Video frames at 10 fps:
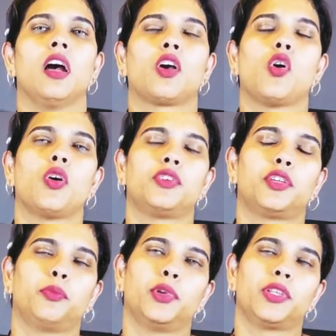
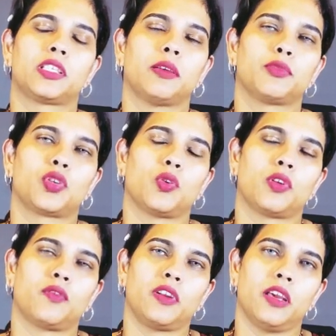contribute some sort
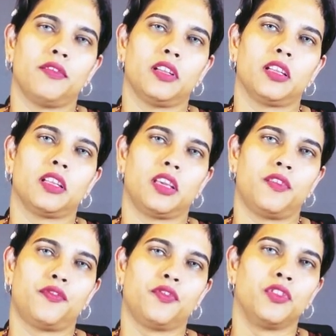of level.
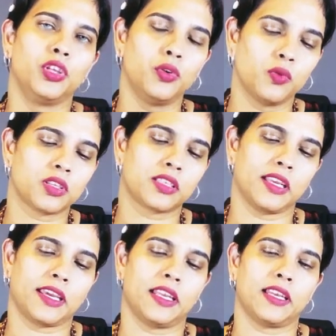If your
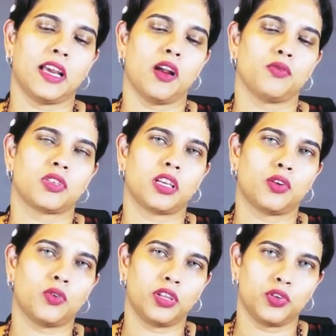2nd house
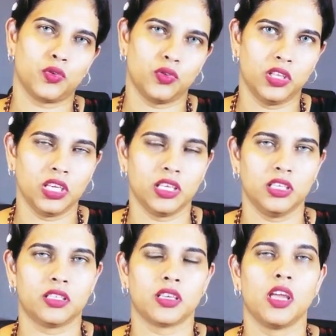according to
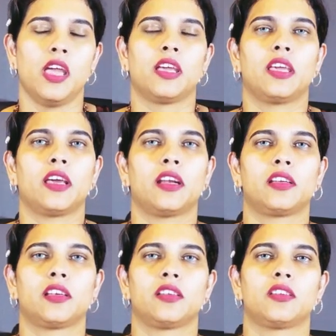this
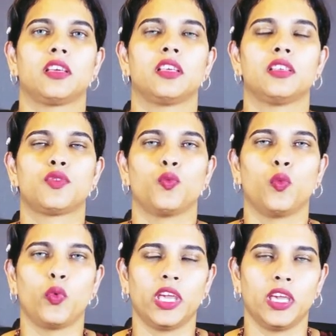characteristic is
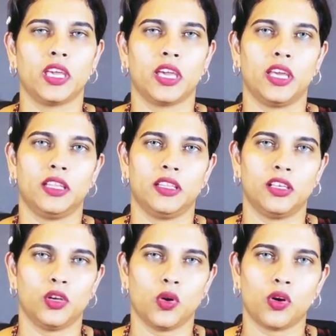weak and the
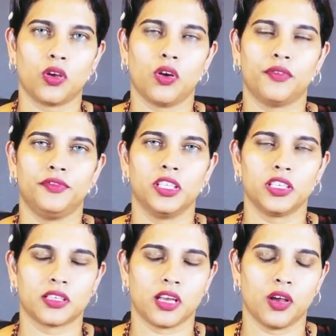lord of
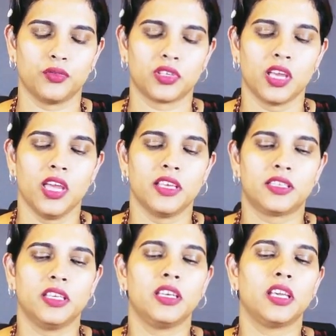this house
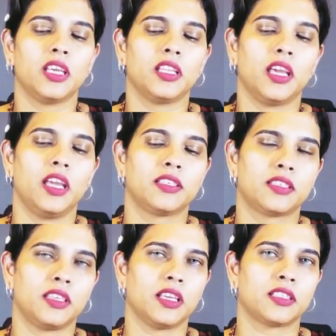sitting in the
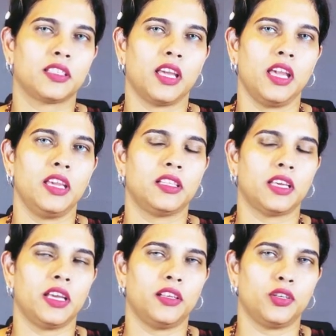6th, 8th
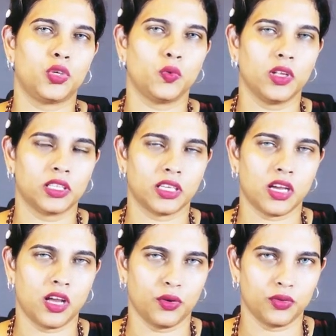and 12th
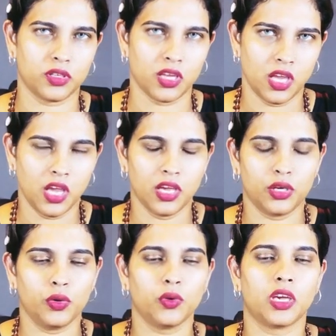house,
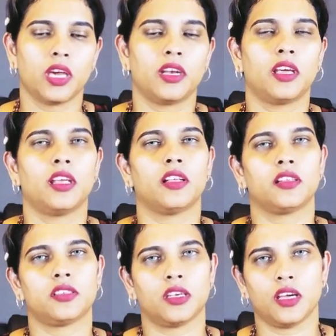you can
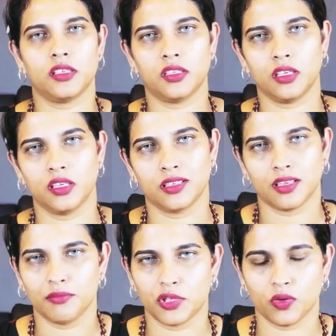energize in
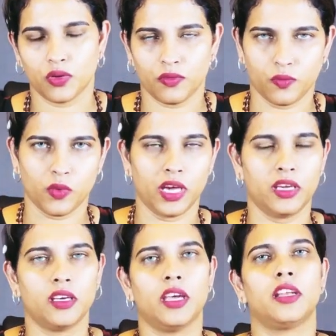some sort of way.
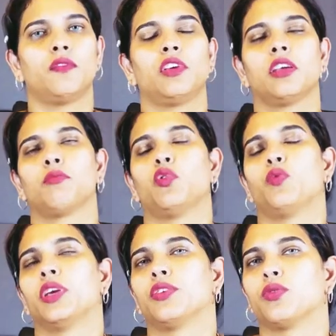And we are
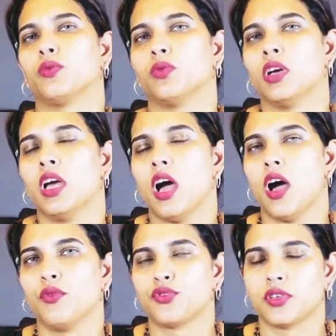moving to
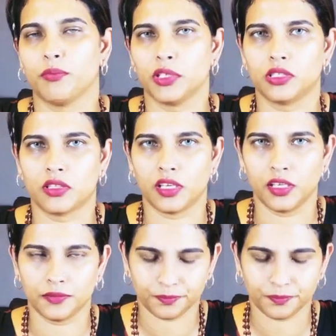house number 3.